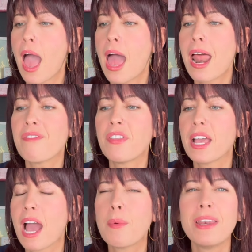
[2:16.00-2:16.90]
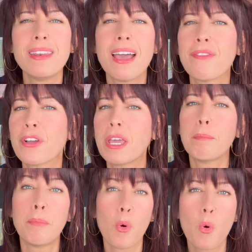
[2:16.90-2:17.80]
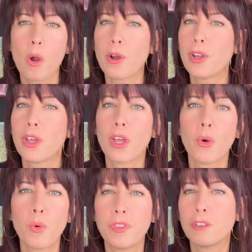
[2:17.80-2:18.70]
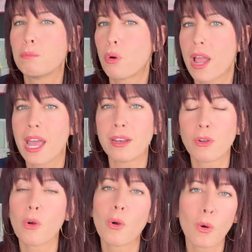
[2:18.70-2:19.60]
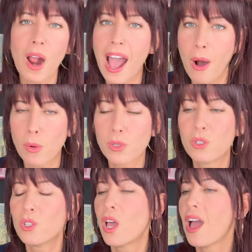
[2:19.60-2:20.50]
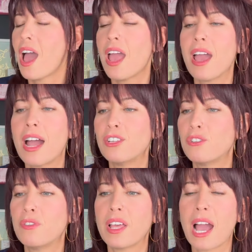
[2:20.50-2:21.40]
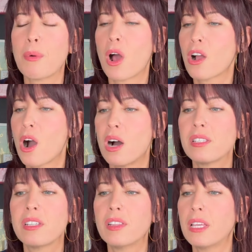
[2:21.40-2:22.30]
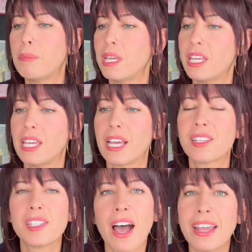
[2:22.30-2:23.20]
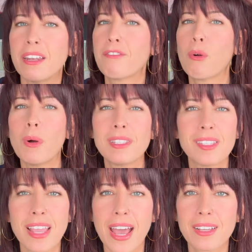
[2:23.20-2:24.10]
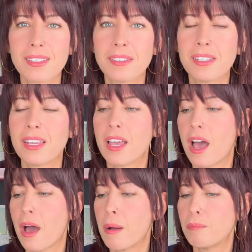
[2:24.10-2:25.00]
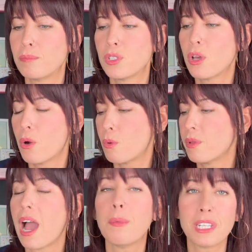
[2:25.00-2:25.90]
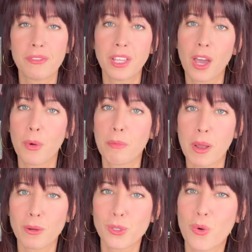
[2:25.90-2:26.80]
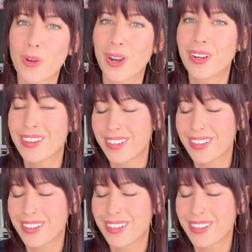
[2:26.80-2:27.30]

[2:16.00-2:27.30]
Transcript: and I feel like I would never get bored with this brand or house. I just feel like I would constantly be excited for what's next. I would definitely go with Paris Corner.